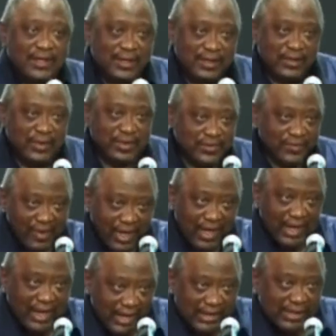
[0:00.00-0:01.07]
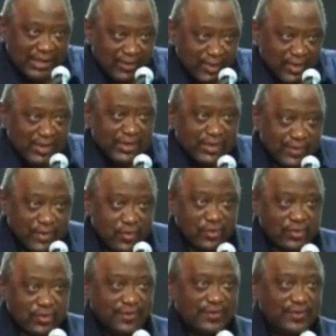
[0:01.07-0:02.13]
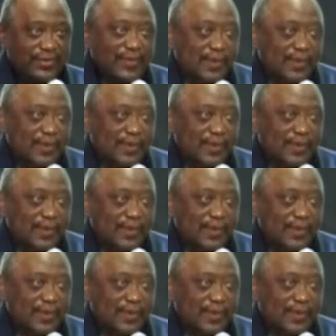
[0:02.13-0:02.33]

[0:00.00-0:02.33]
he was very active on his phone.